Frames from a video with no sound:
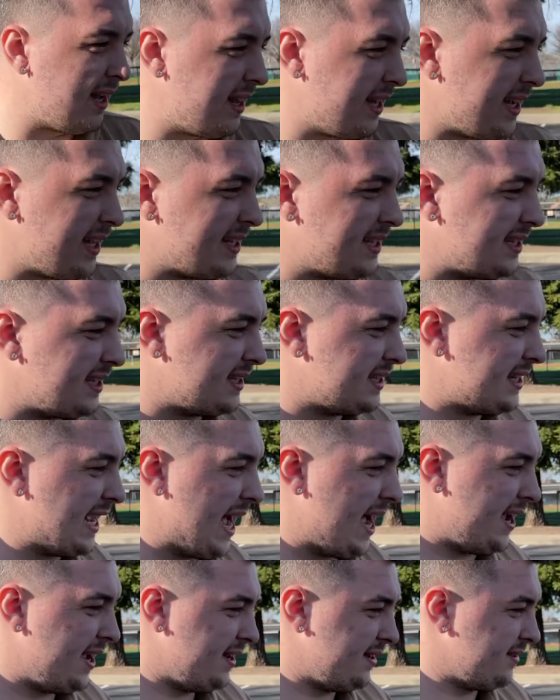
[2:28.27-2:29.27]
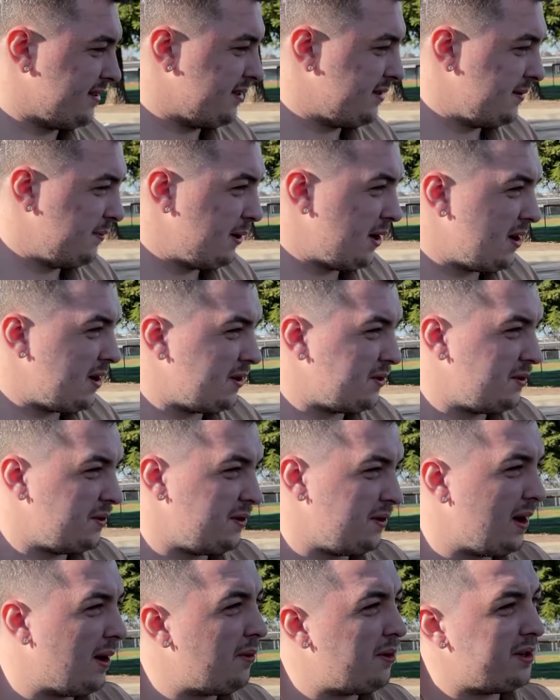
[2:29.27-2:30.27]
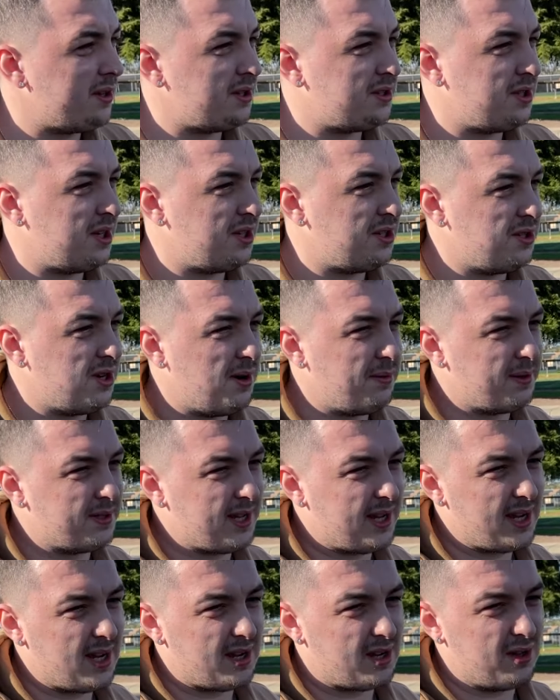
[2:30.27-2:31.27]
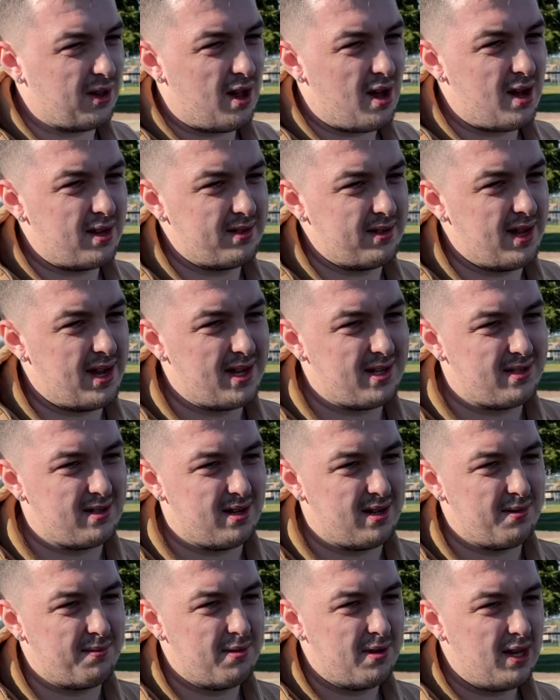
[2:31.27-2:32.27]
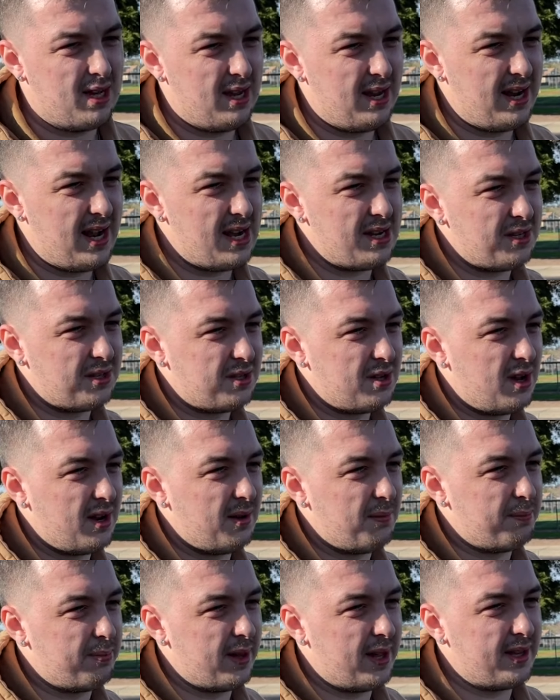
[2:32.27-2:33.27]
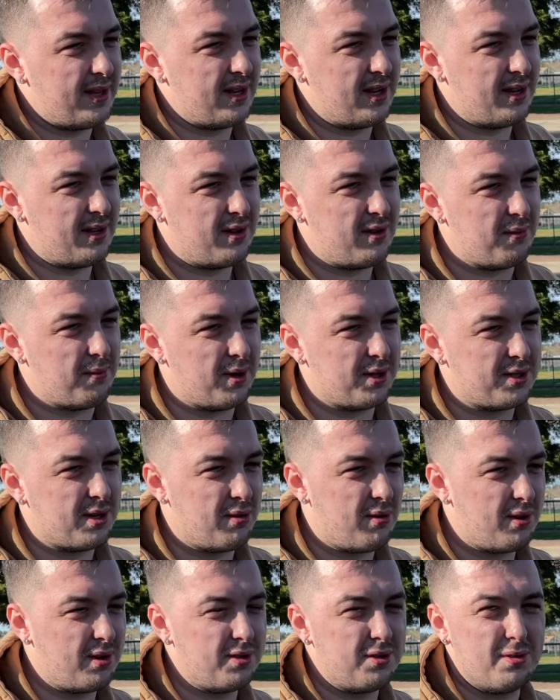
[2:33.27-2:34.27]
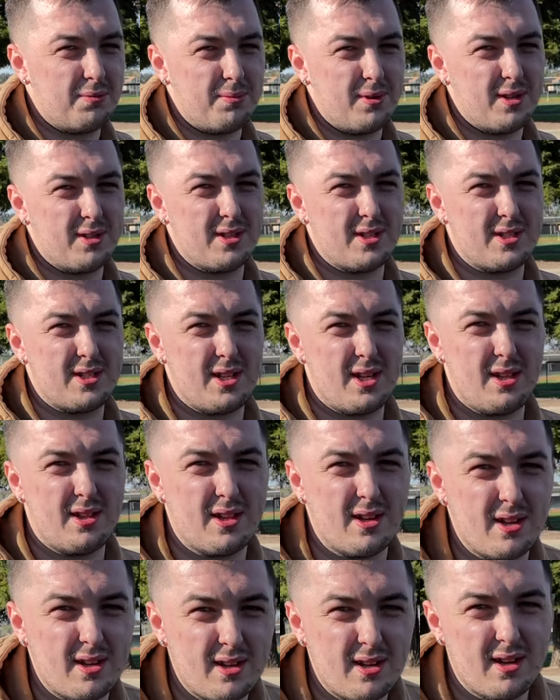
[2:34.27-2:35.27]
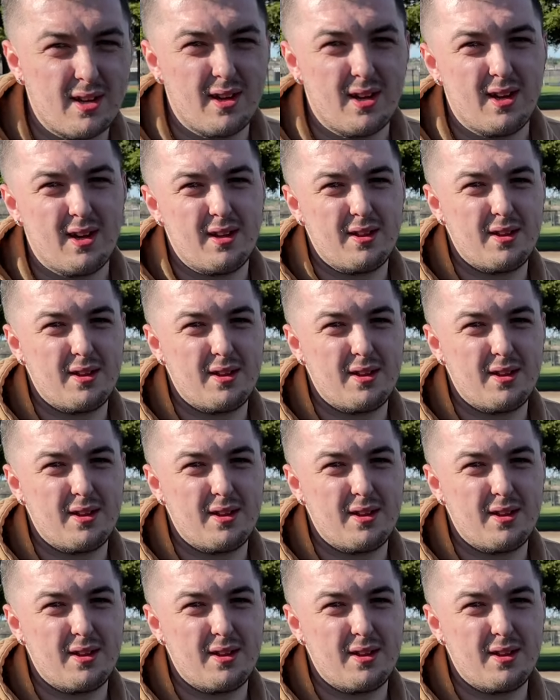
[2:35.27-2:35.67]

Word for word: think it's satin, to be honest with you. I wanted to change it up because I got gloss last time and I just thought it blended in too much. I wanted you to be able to see the. So you